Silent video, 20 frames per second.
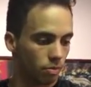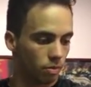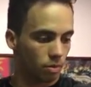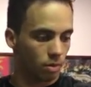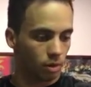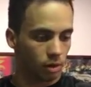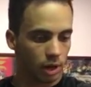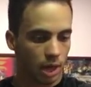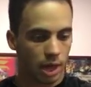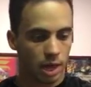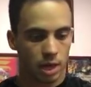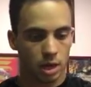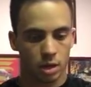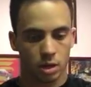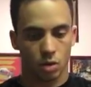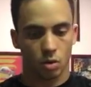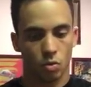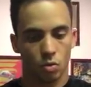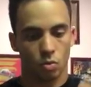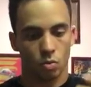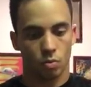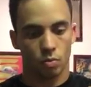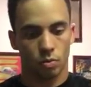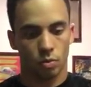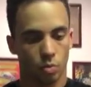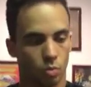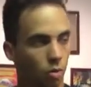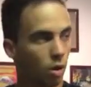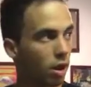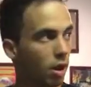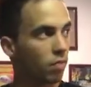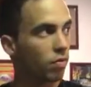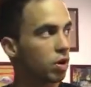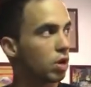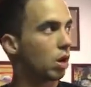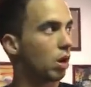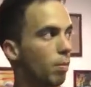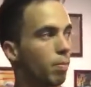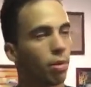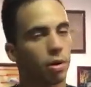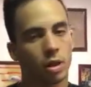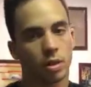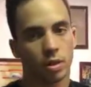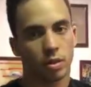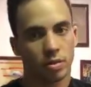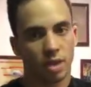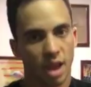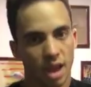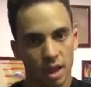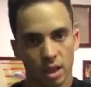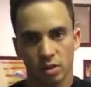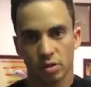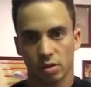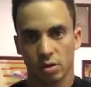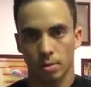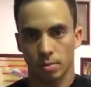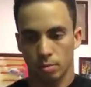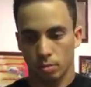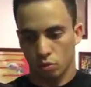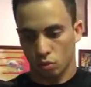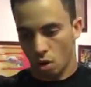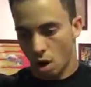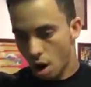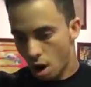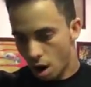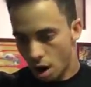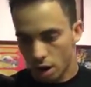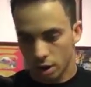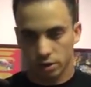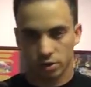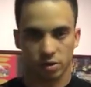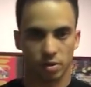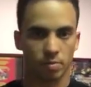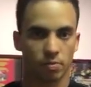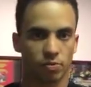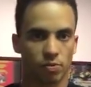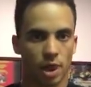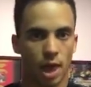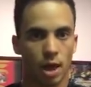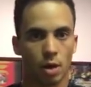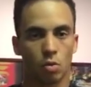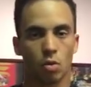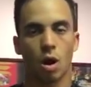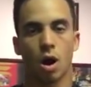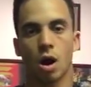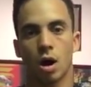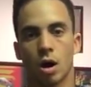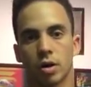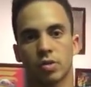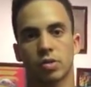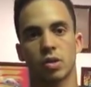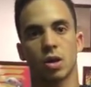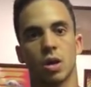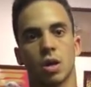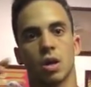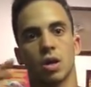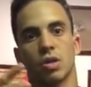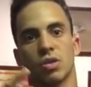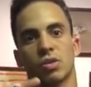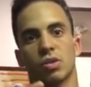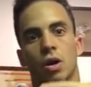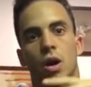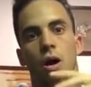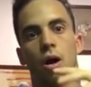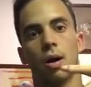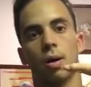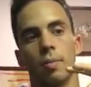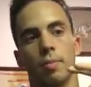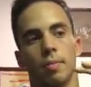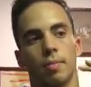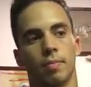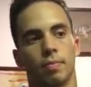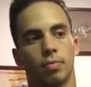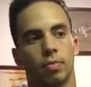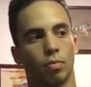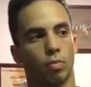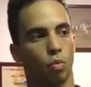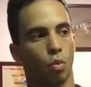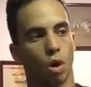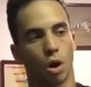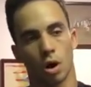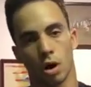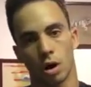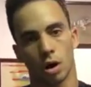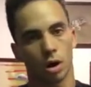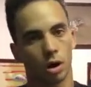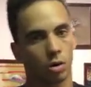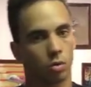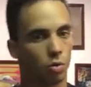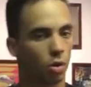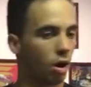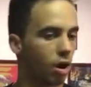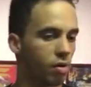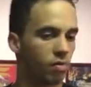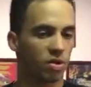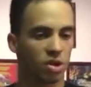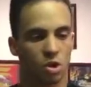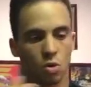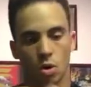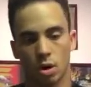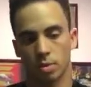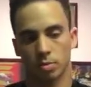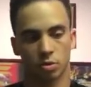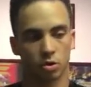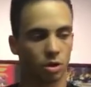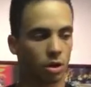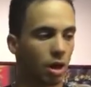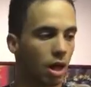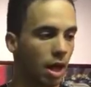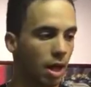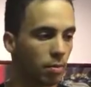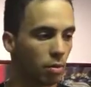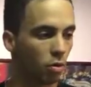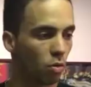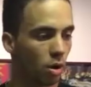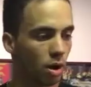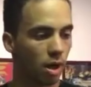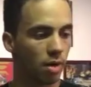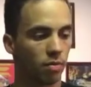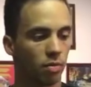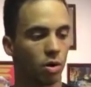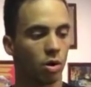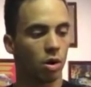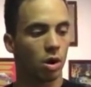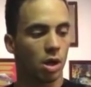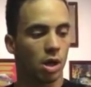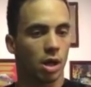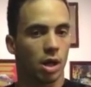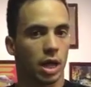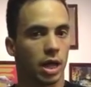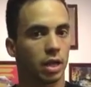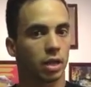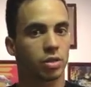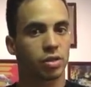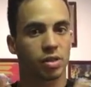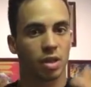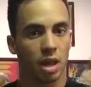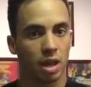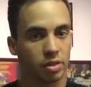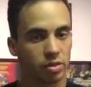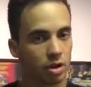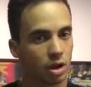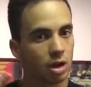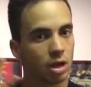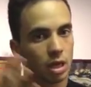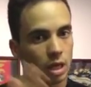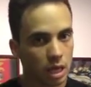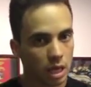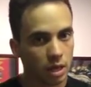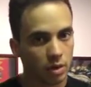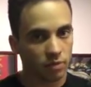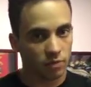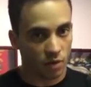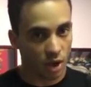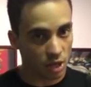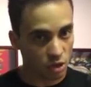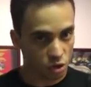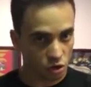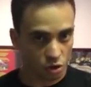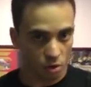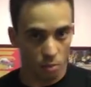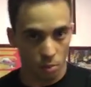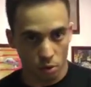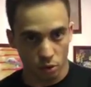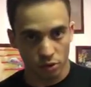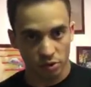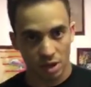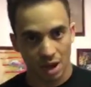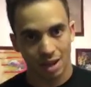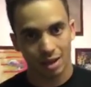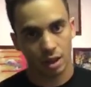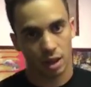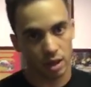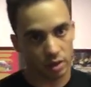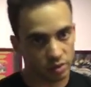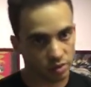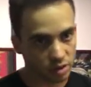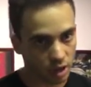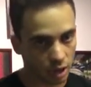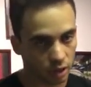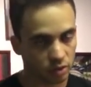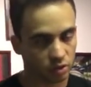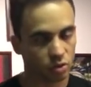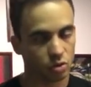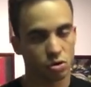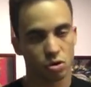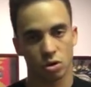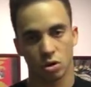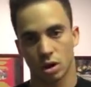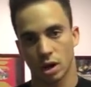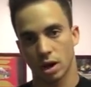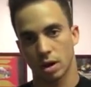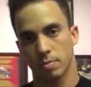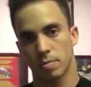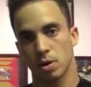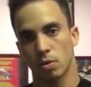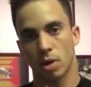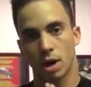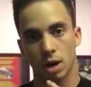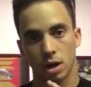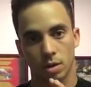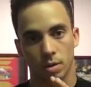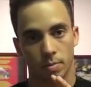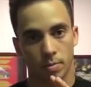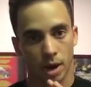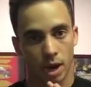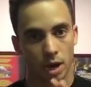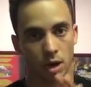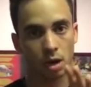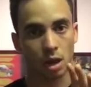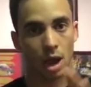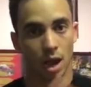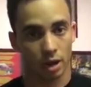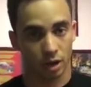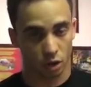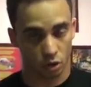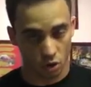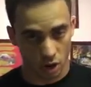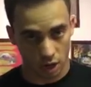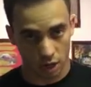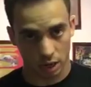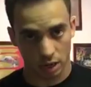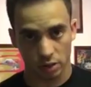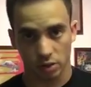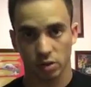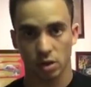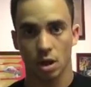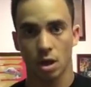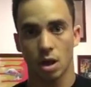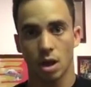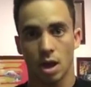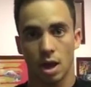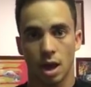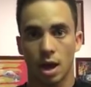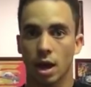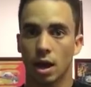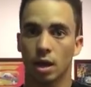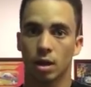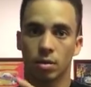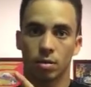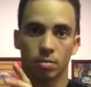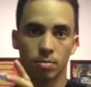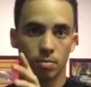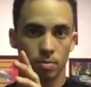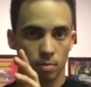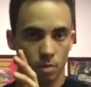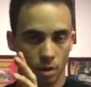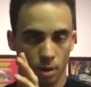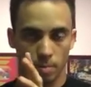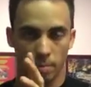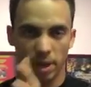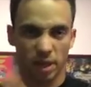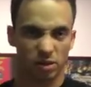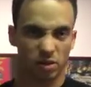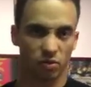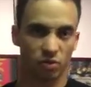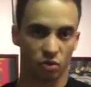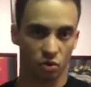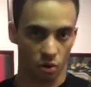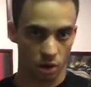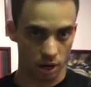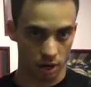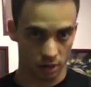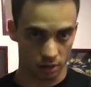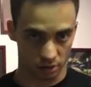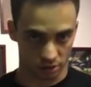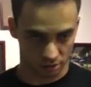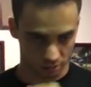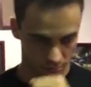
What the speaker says: like whatever you're gonna put in the tank, some rocks, some flat rocks, some wood, wherever you want them to climb or whatever. It's gonna eat vegetables and insects, so you gotta be ready to buy a lot of crickets and a mix of greens